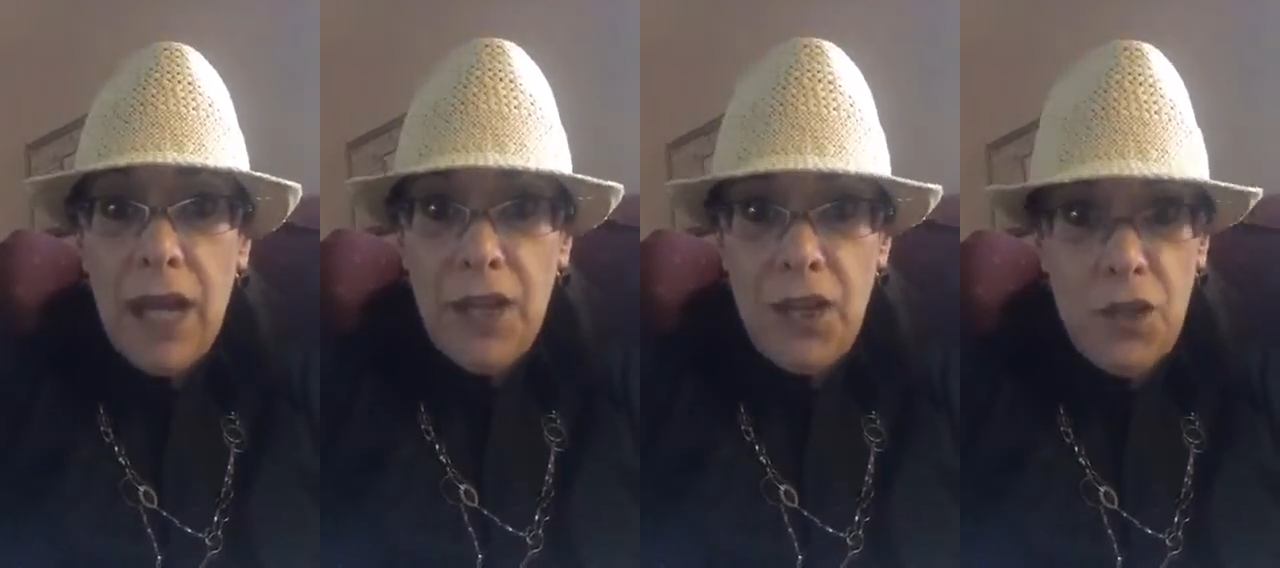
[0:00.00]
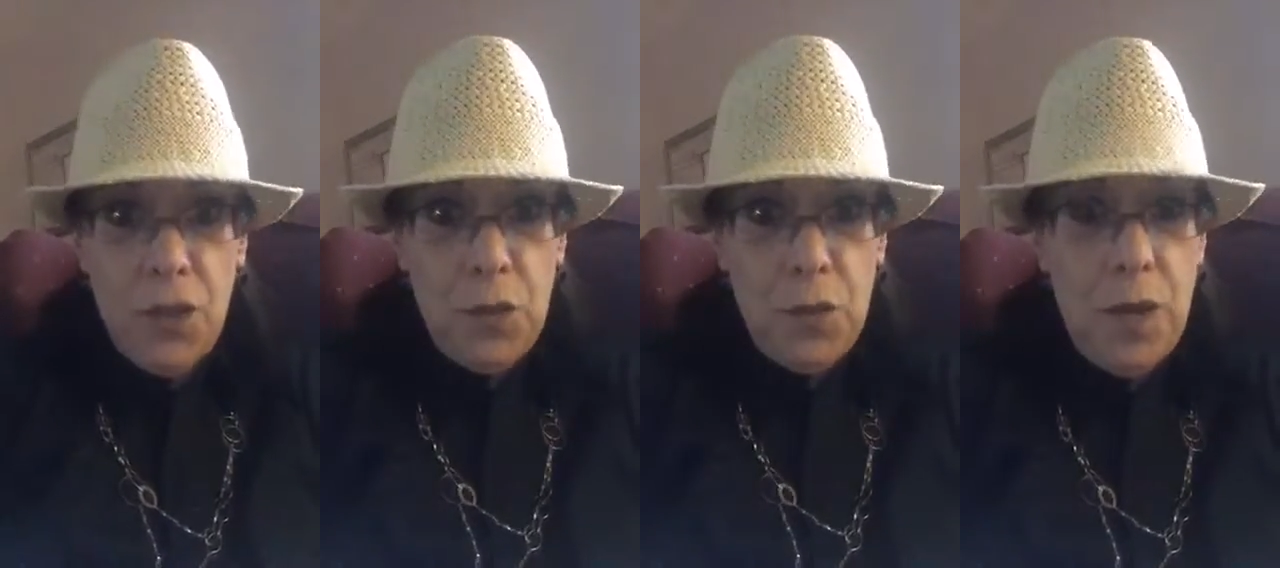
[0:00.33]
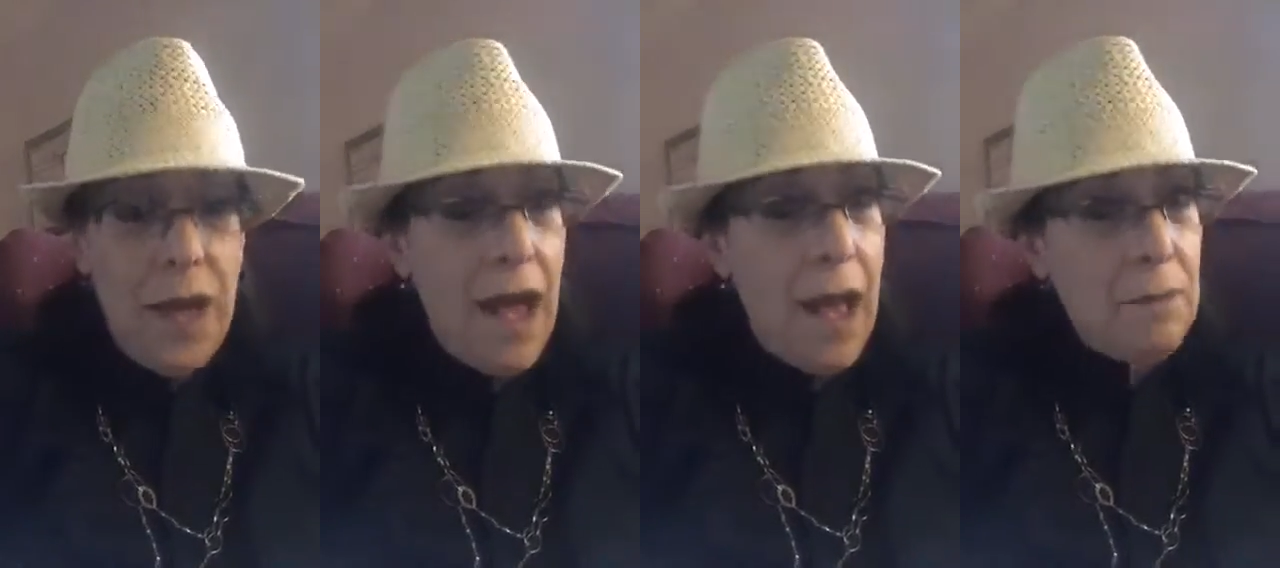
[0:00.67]

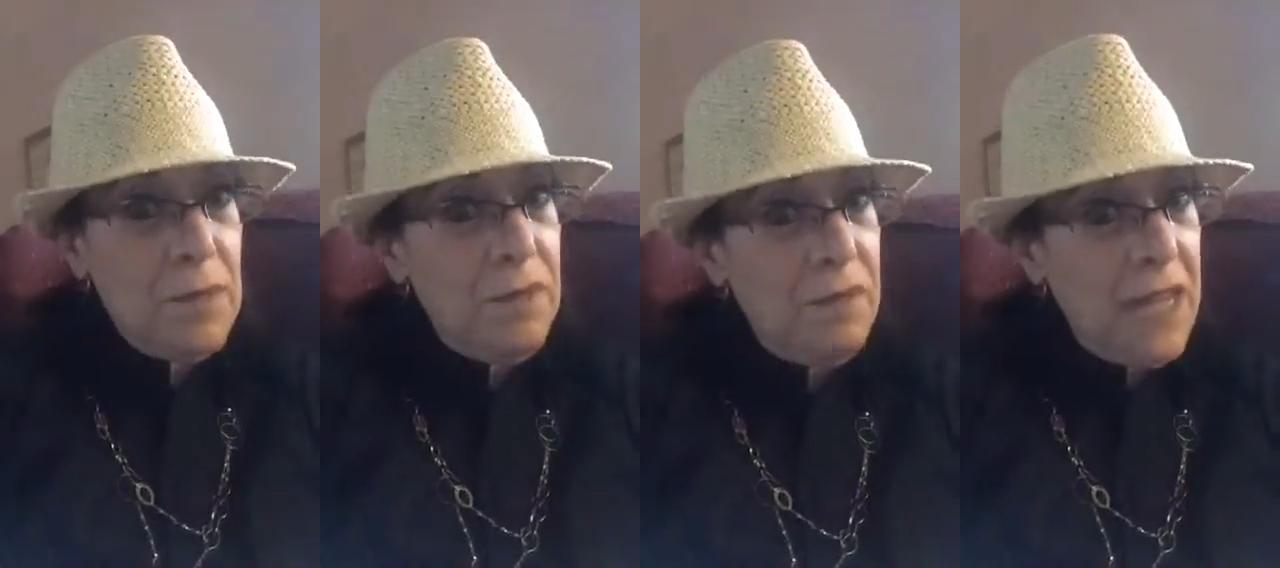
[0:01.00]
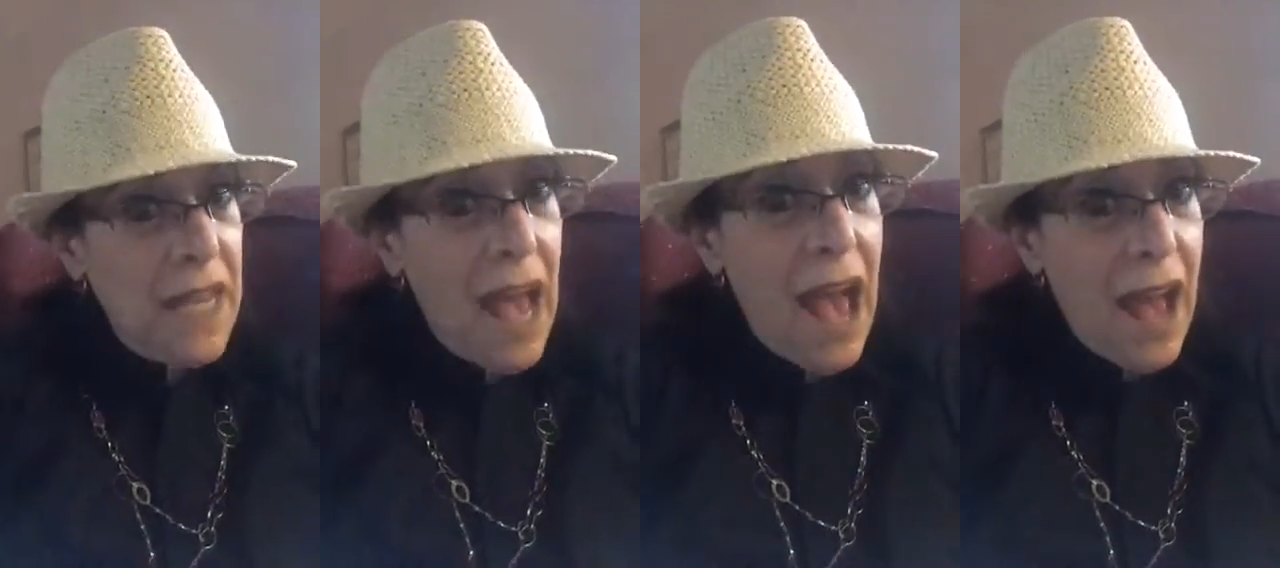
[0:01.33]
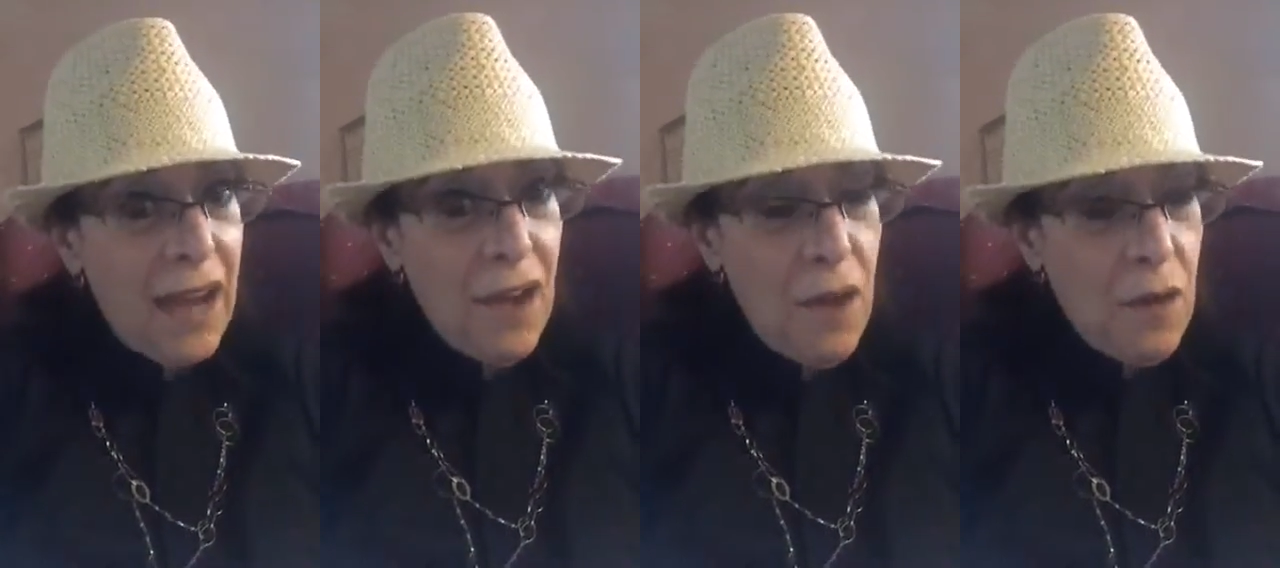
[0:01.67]
new Optavia
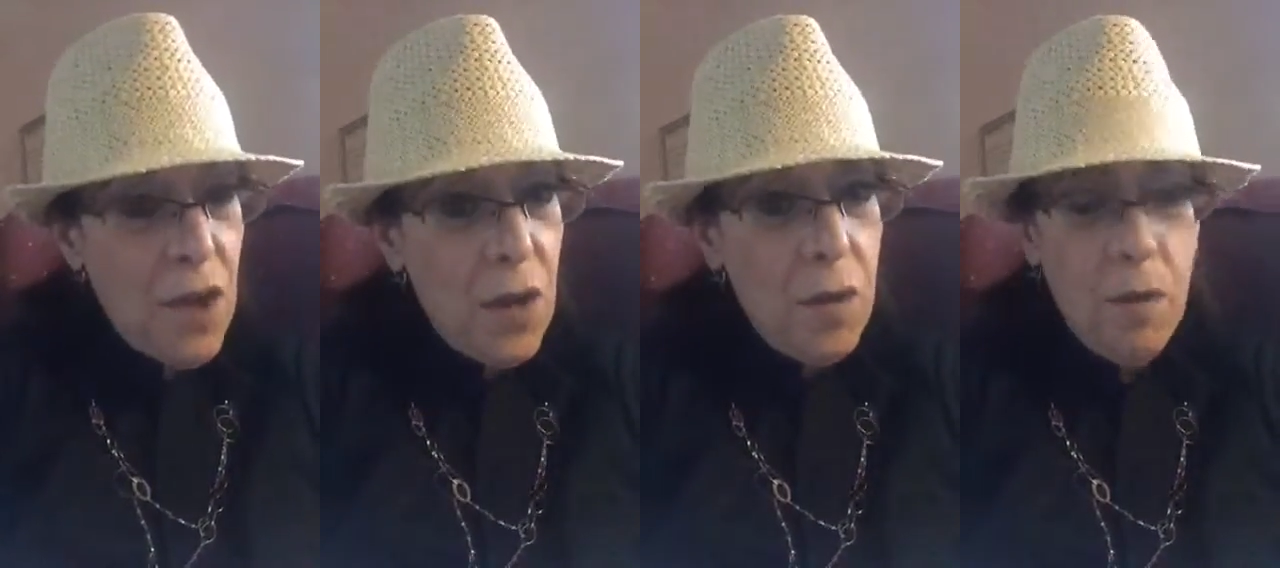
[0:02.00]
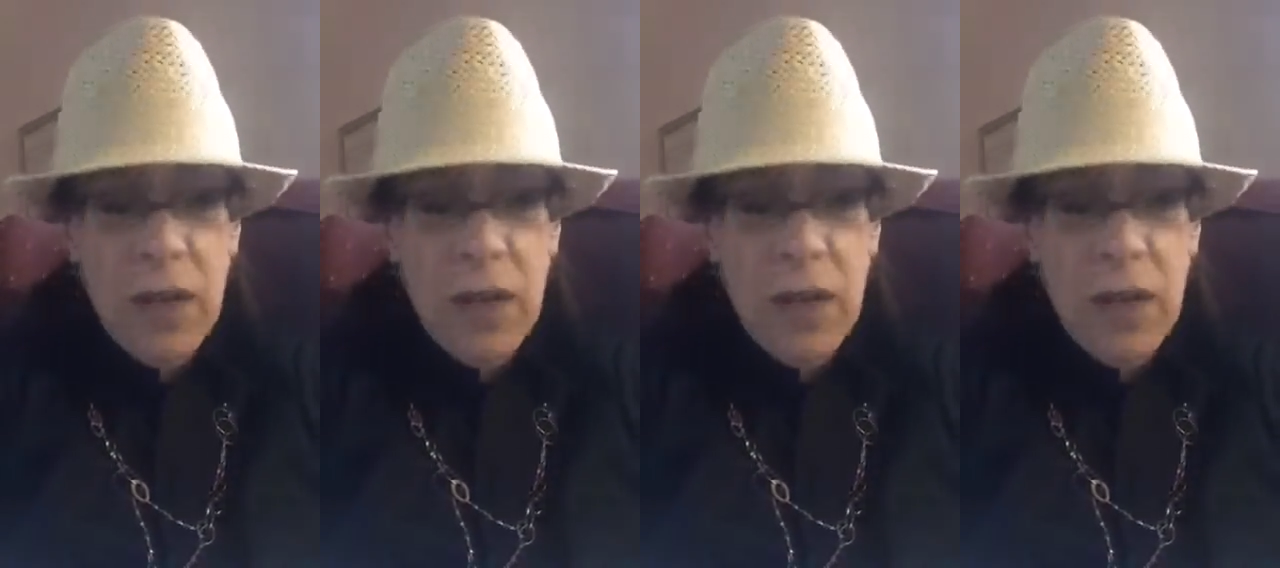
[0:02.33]
hot cocoa,